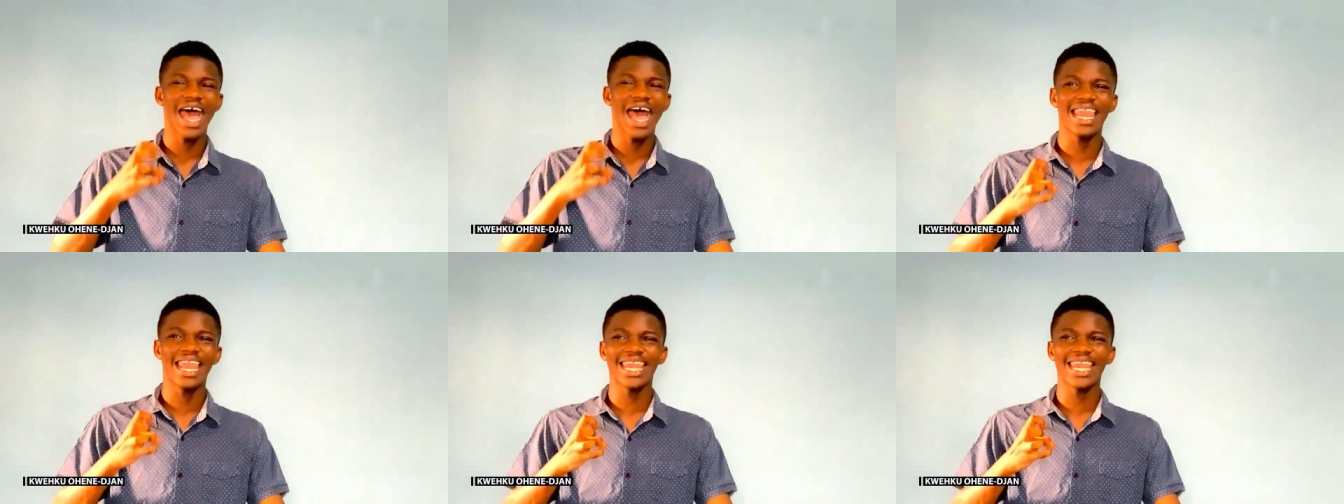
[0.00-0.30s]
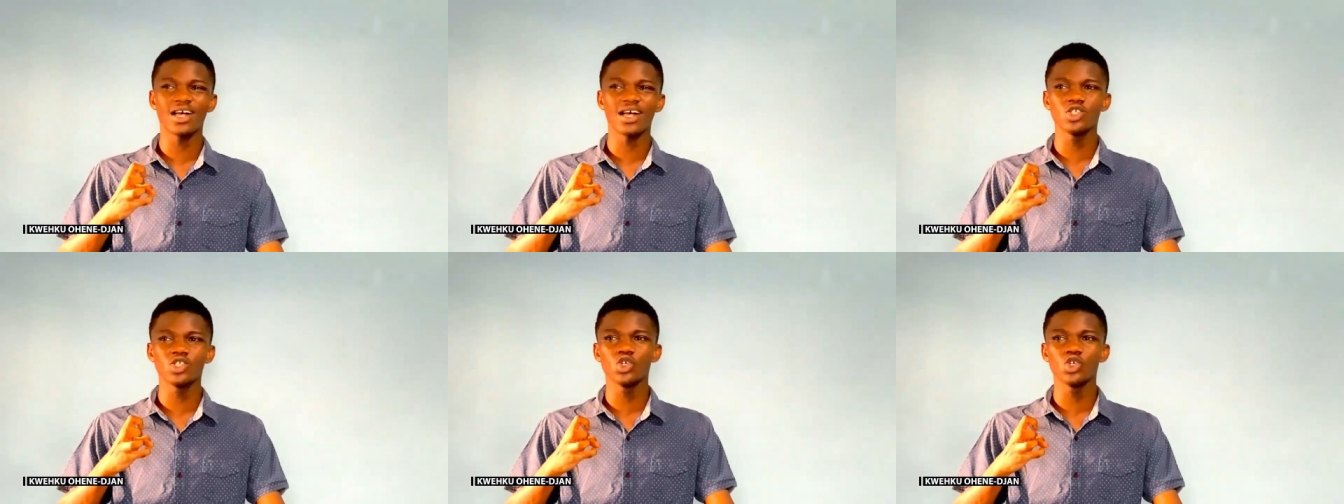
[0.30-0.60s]

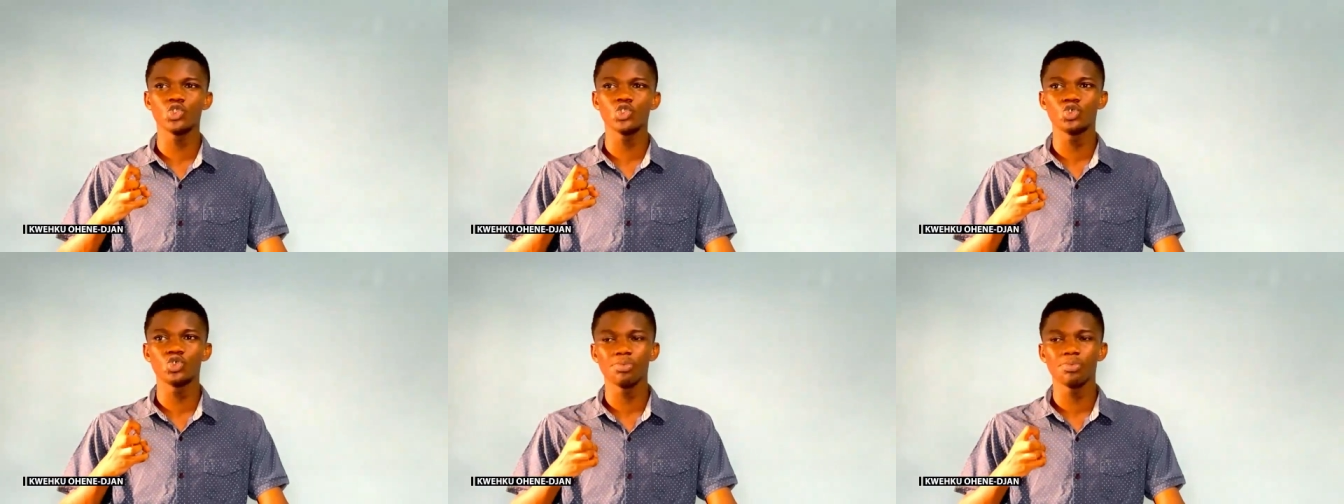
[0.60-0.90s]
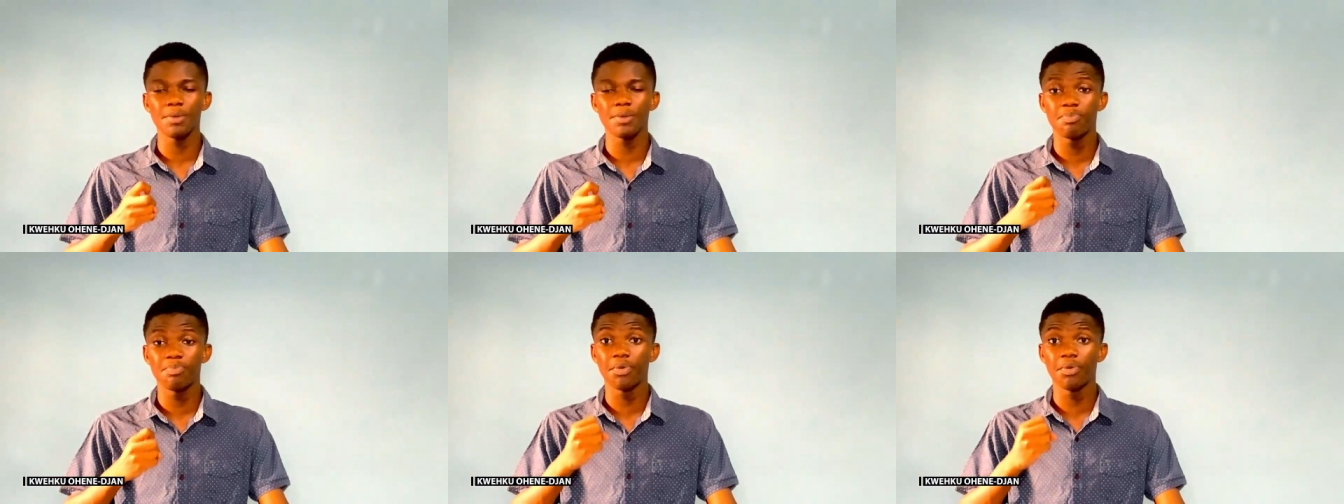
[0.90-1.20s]
allows you to
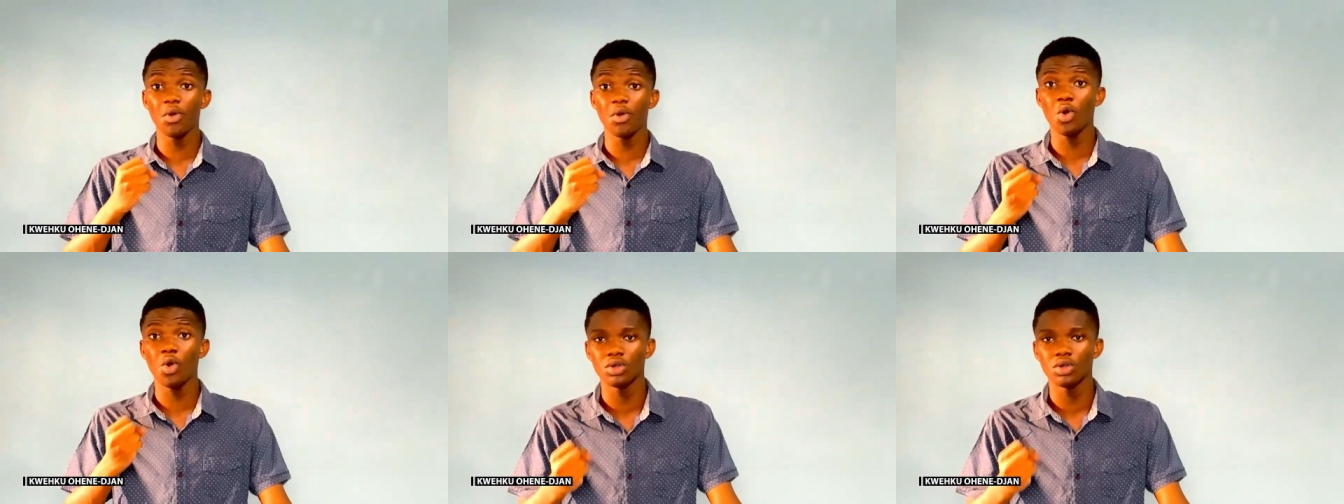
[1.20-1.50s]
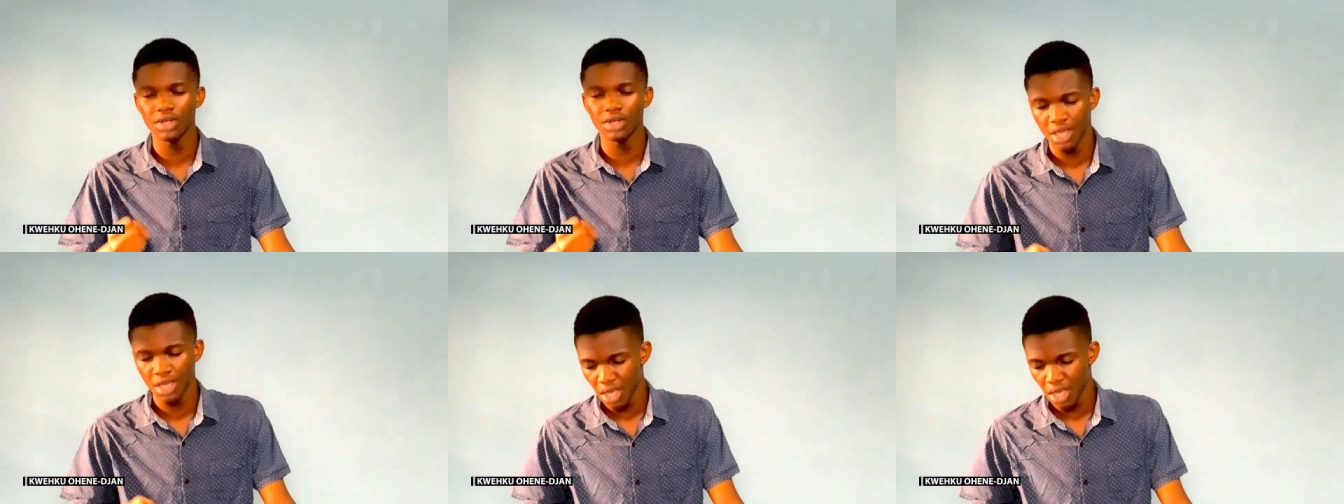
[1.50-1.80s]
be
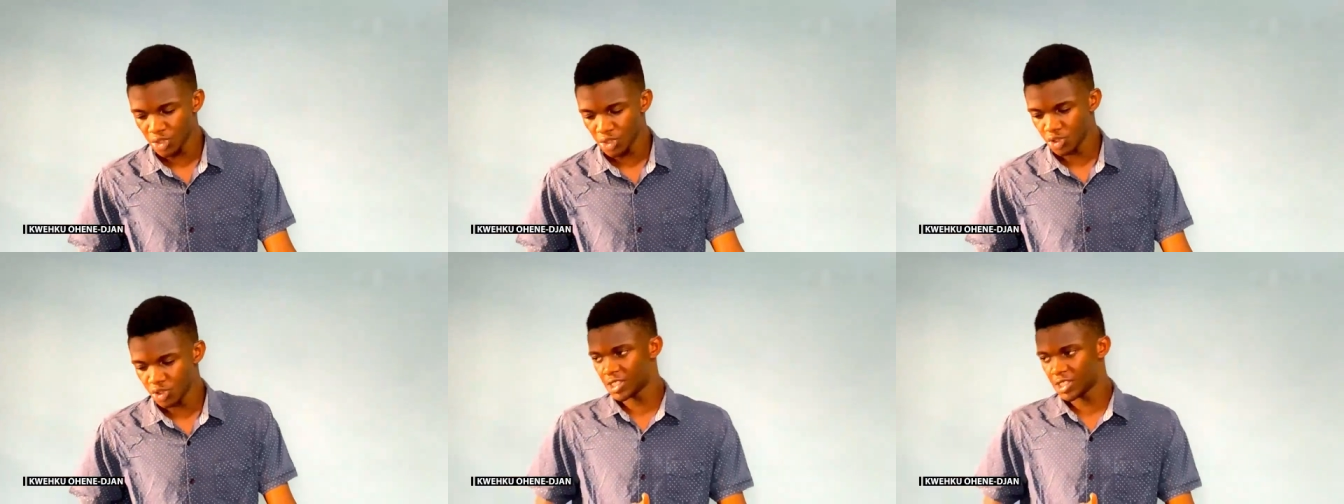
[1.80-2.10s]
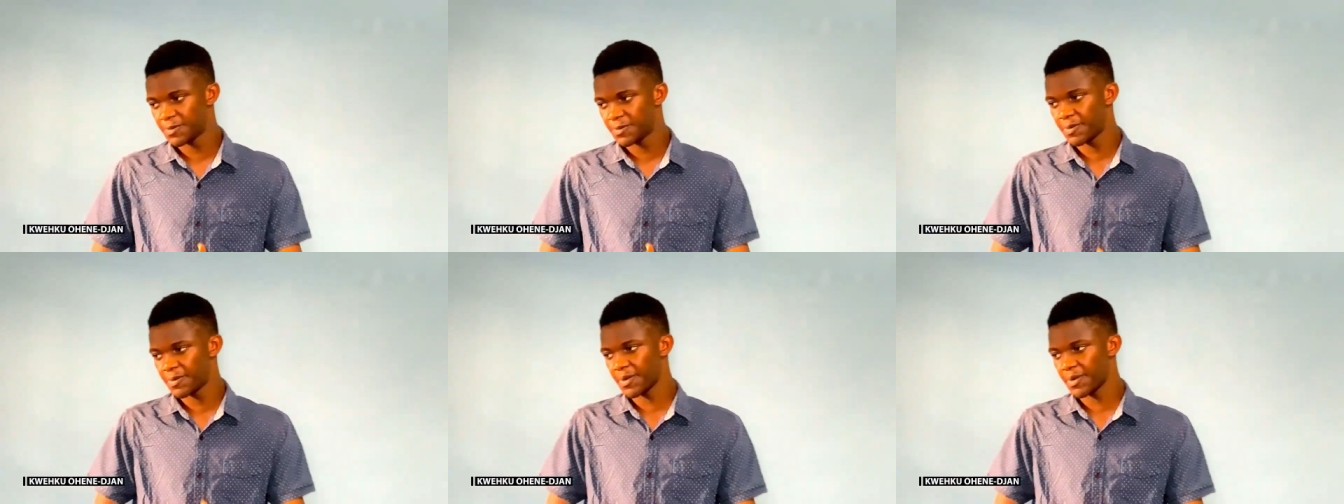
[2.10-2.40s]
prone to
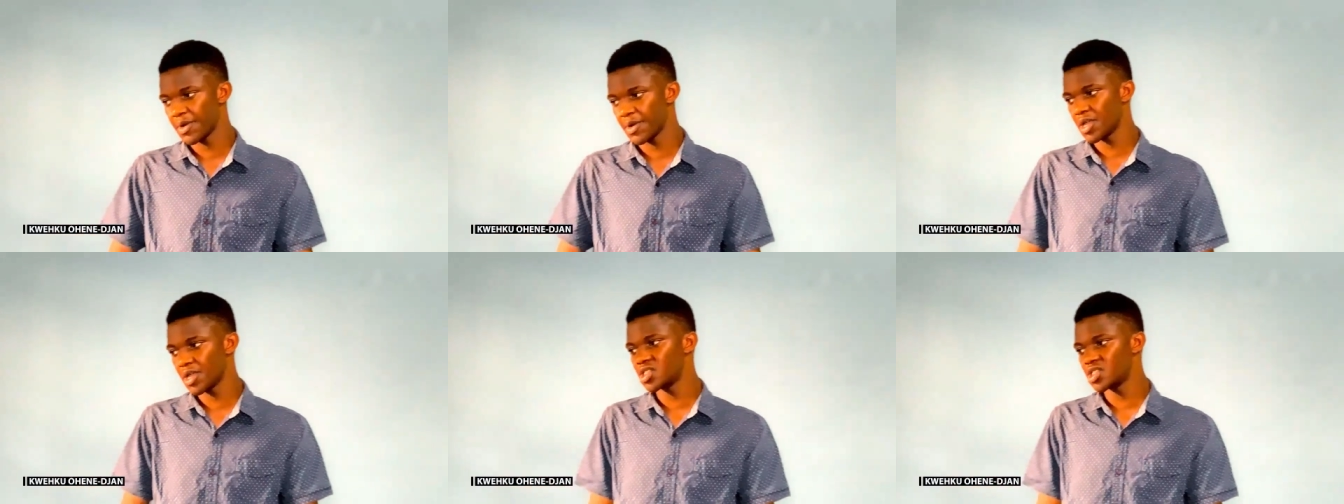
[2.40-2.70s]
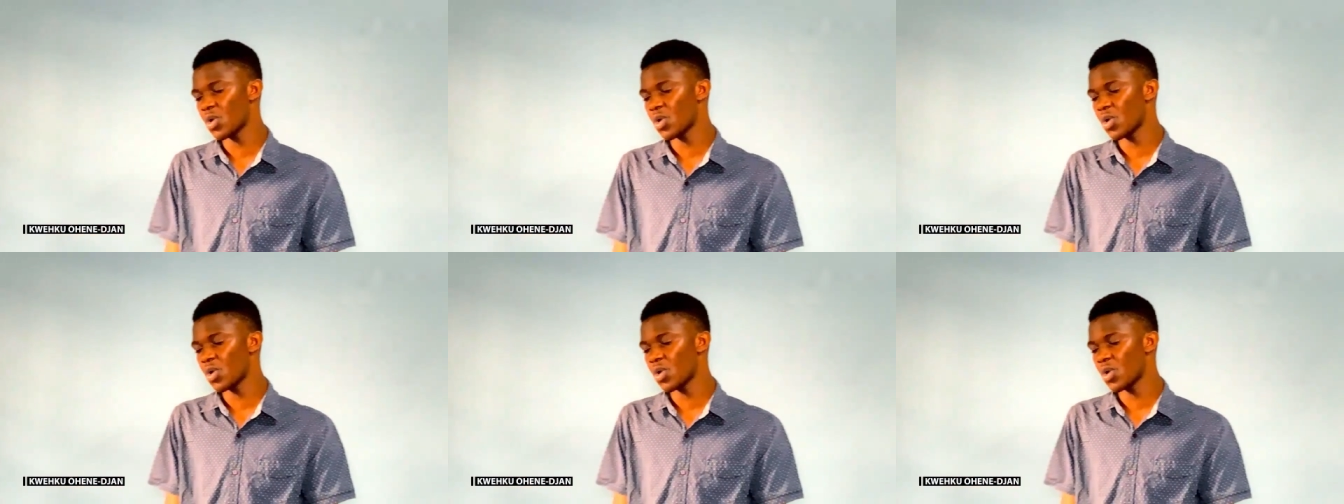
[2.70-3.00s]
spiritual
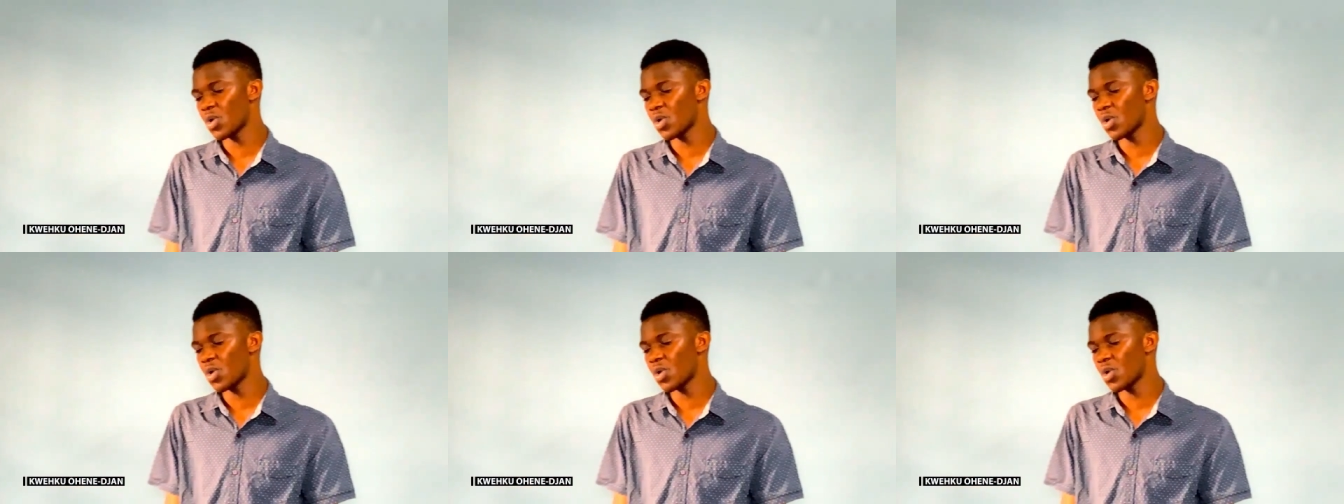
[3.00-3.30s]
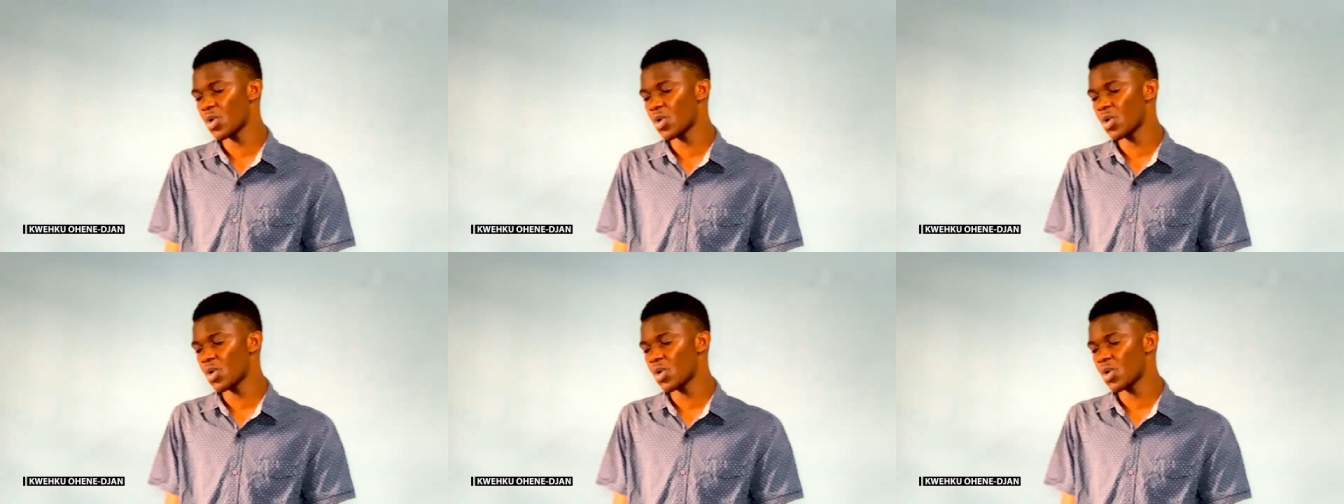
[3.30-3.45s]
things.